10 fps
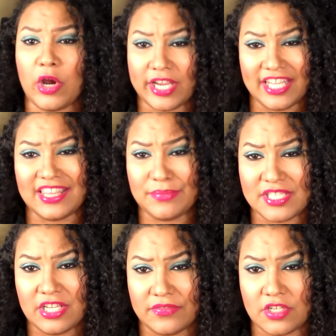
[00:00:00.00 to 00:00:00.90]
bargaining
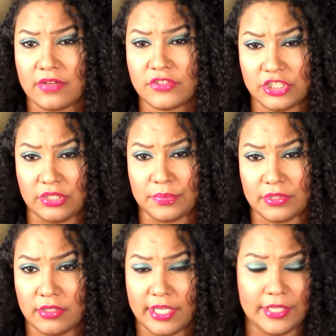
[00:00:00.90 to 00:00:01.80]
themselves off cheap,
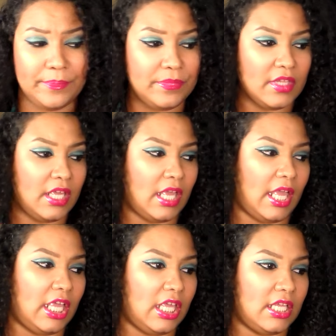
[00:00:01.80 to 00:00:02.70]
okay?
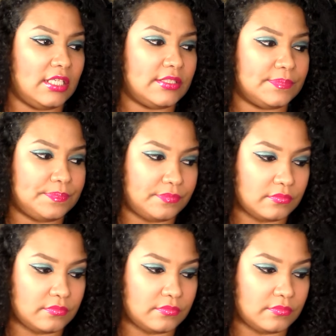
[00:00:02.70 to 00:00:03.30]
And